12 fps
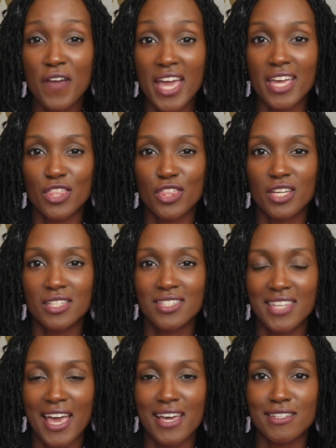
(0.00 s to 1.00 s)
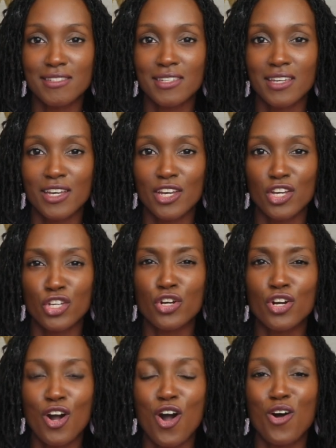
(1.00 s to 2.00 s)
faith says
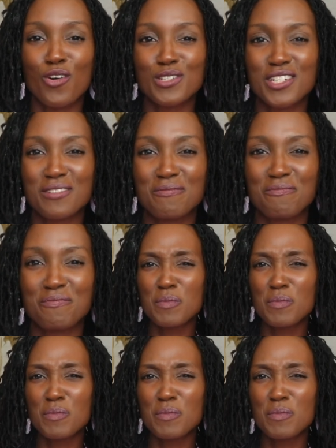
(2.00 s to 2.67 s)
you're called.